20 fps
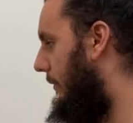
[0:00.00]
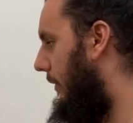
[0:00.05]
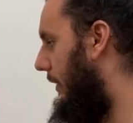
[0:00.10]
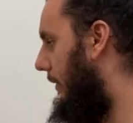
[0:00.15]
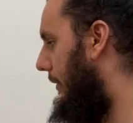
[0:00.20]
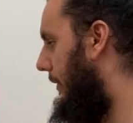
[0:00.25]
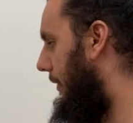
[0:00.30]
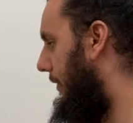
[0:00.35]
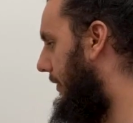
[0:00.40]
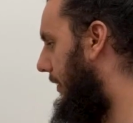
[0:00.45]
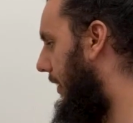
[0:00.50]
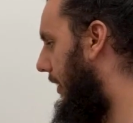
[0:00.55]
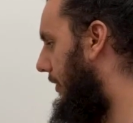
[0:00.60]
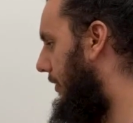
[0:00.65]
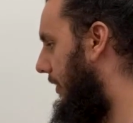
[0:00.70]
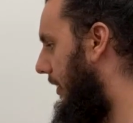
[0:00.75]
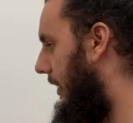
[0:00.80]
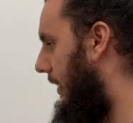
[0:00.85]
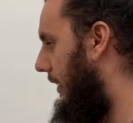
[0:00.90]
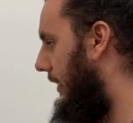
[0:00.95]
while we were
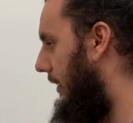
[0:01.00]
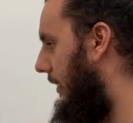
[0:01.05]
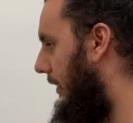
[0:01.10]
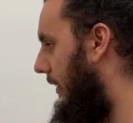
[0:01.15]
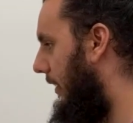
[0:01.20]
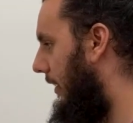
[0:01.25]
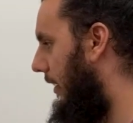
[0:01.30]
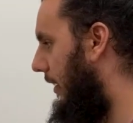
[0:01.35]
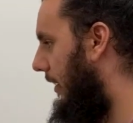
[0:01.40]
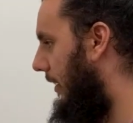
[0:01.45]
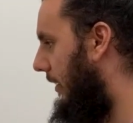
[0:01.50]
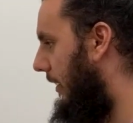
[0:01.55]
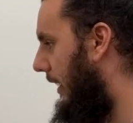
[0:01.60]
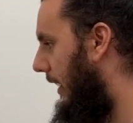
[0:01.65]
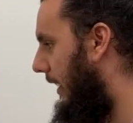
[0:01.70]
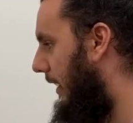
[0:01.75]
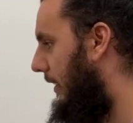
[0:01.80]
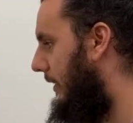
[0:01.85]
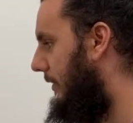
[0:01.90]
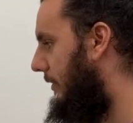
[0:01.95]
changing it the
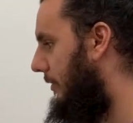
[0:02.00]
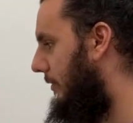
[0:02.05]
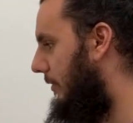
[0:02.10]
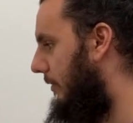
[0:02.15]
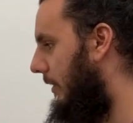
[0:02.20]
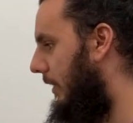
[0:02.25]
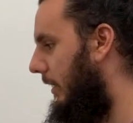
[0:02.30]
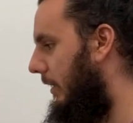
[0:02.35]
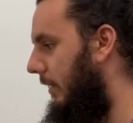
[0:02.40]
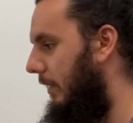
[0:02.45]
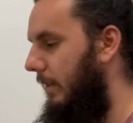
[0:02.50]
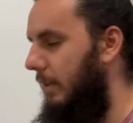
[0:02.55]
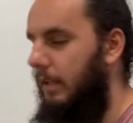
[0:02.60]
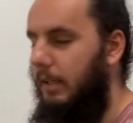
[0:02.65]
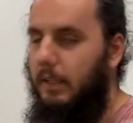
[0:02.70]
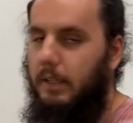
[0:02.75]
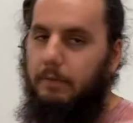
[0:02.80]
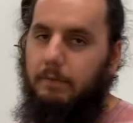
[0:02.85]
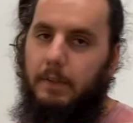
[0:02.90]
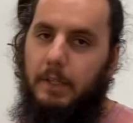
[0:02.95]
head struck
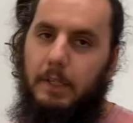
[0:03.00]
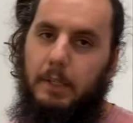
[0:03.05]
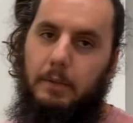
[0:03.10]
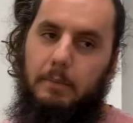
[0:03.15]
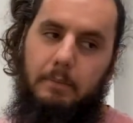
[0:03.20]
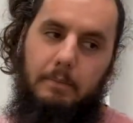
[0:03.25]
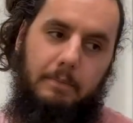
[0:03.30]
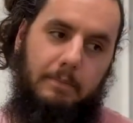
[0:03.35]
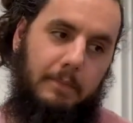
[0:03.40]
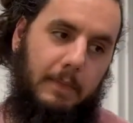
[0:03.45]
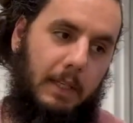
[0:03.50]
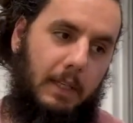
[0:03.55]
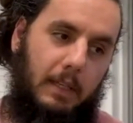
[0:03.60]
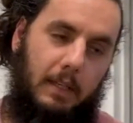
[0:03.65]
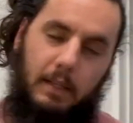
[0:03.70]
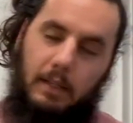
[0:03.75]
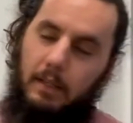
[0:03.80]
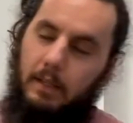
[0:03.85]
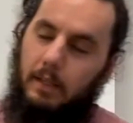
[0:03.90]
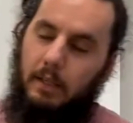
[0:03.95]
the film
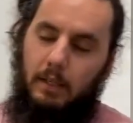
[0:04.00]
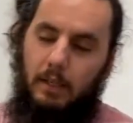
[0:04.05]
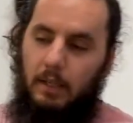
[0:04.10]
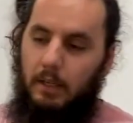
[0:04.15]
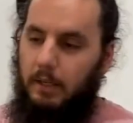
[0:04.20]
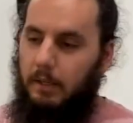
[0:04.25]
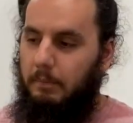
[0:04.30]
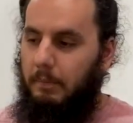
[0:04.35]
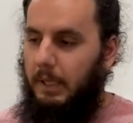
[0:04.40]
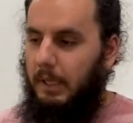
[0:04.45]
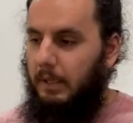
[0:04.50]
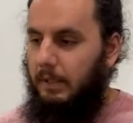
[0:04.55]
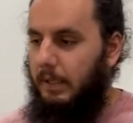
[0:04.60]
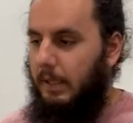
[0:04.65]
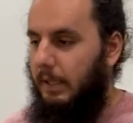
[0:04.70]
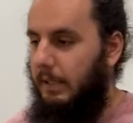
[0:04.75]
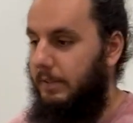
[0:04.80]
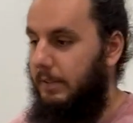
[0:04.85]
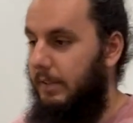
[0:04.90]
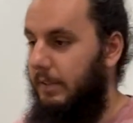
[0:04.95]
oh man
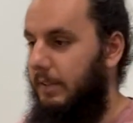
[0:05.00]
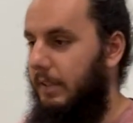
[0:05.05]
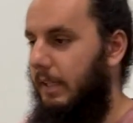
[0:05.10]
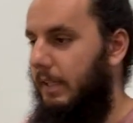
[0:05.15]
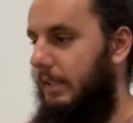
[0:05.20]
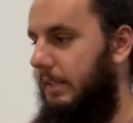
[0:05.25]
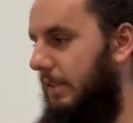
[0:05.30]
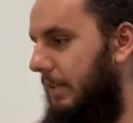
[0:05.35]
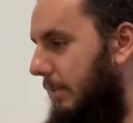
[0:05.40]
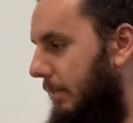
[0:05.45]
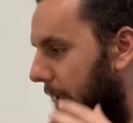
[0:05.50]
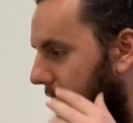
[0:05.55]
guys it's honestly